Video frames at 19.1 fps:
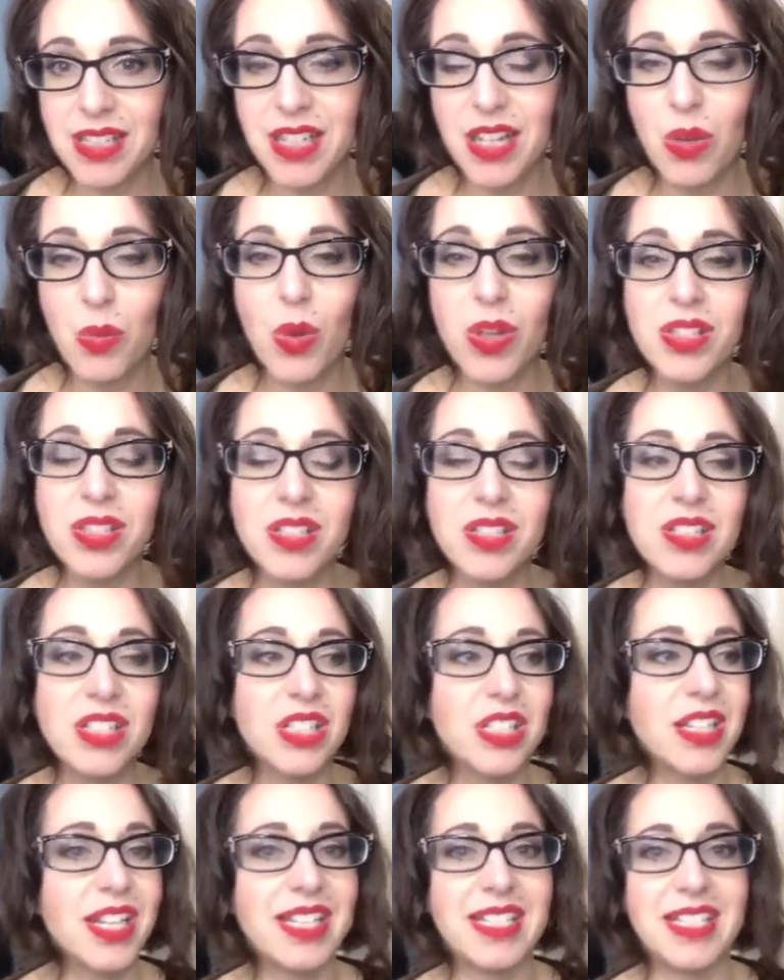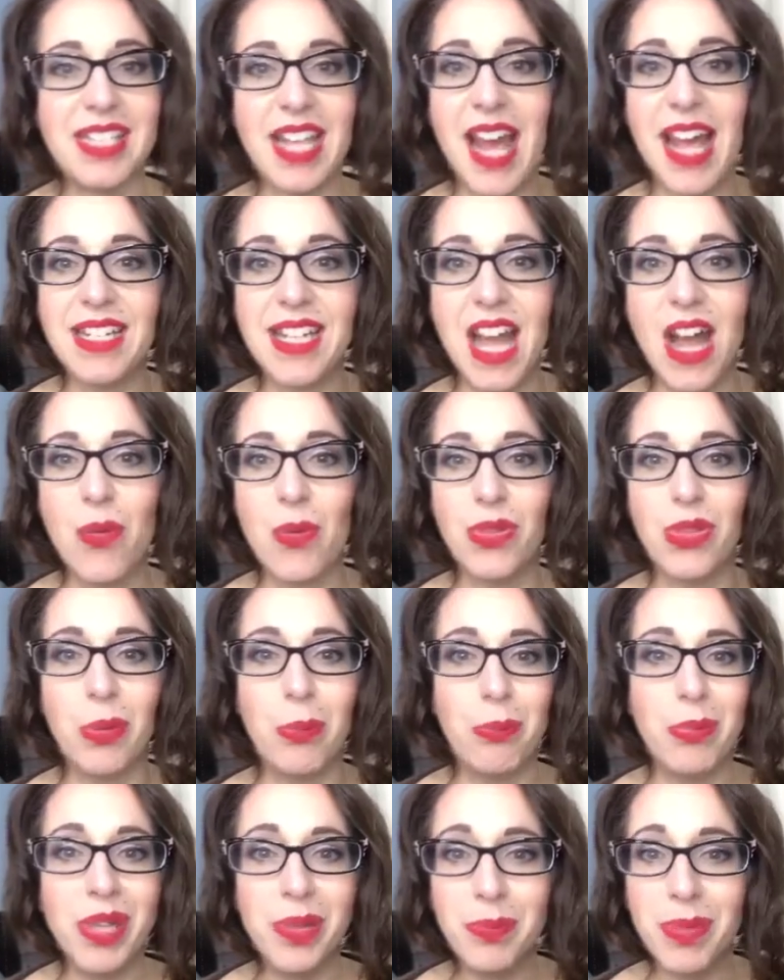And it wasn't until I sat down with a
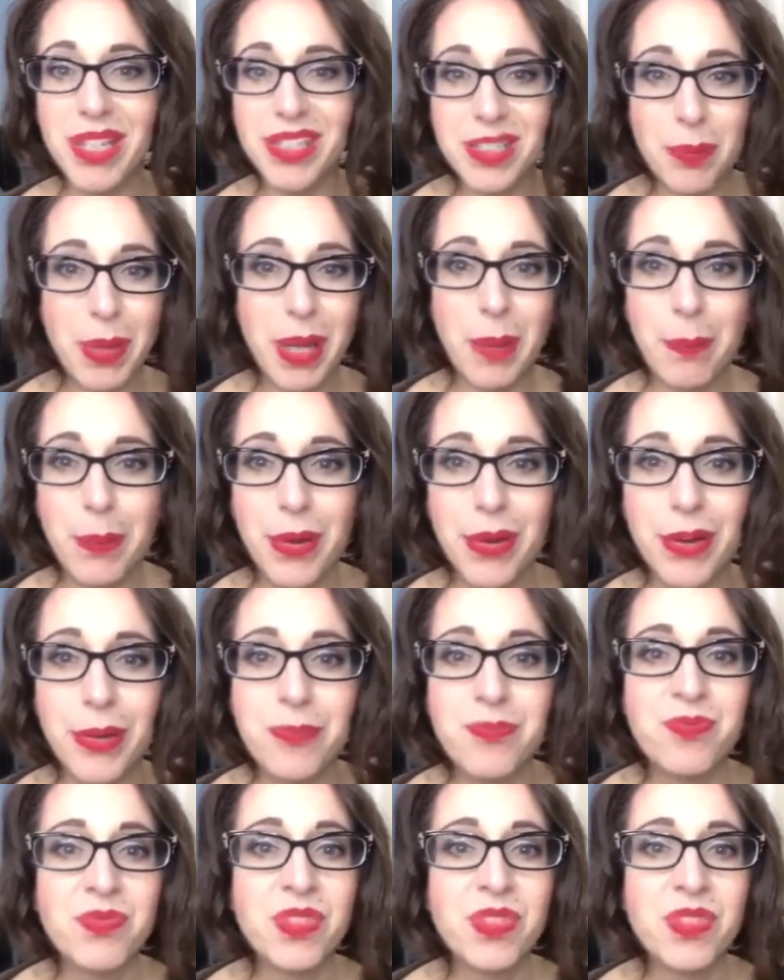big piece of paper